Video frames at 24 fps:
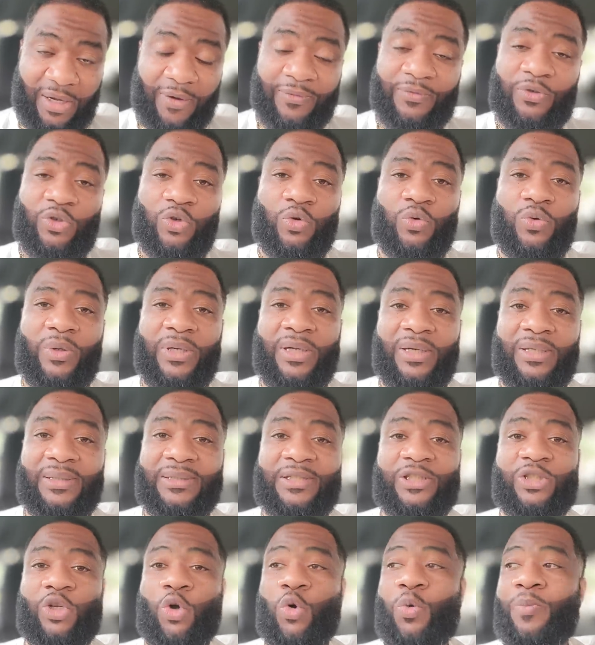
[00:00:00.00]
of doing
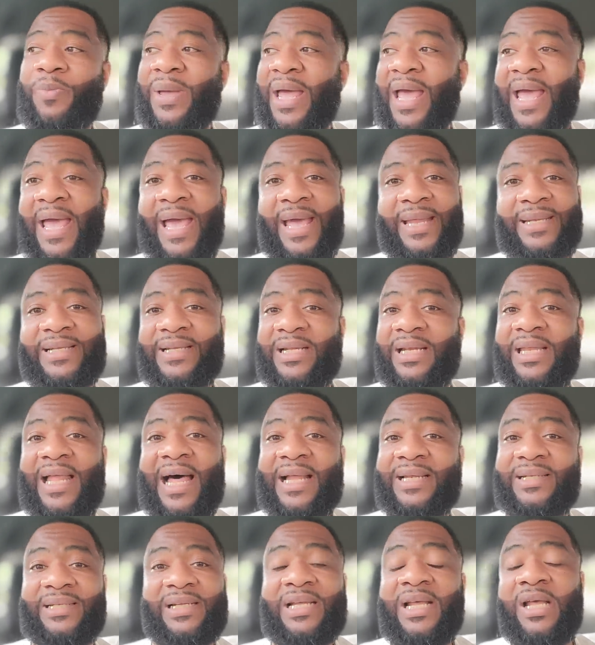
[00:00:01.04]
us so bad to
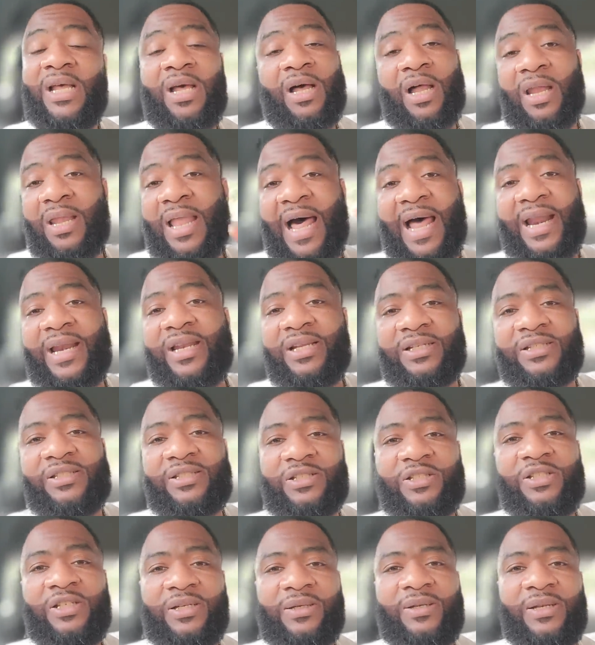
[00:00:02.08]
a lot of this
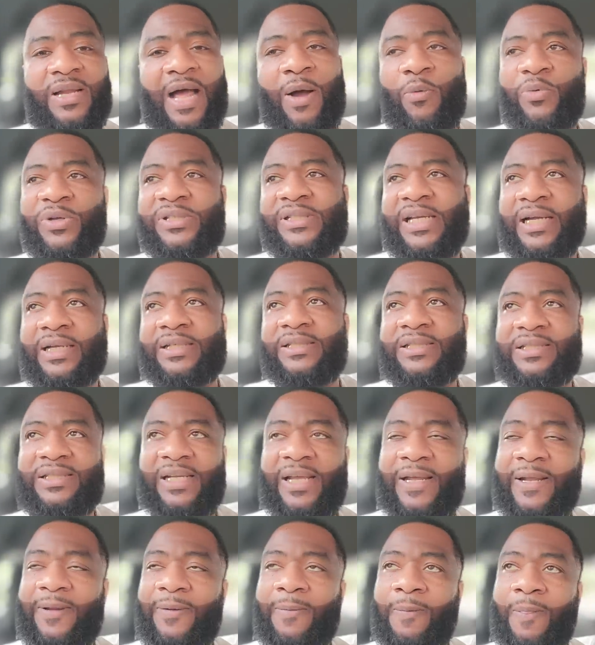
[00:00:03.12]
stuff. I wish I could
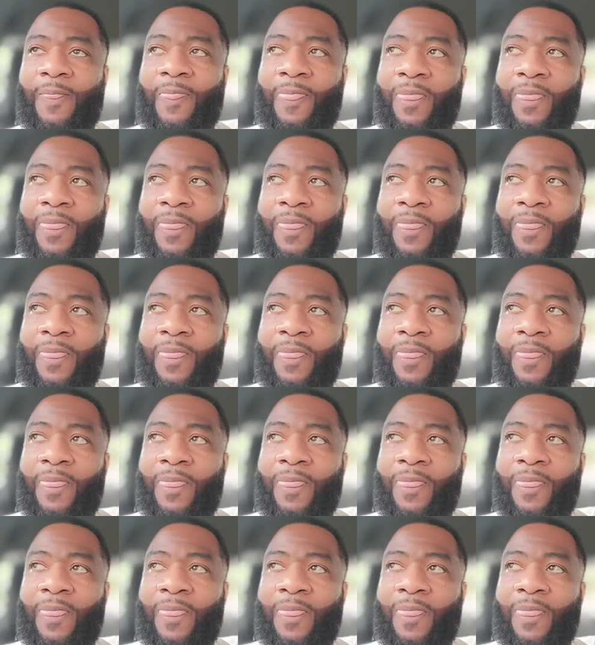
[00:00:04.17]
say,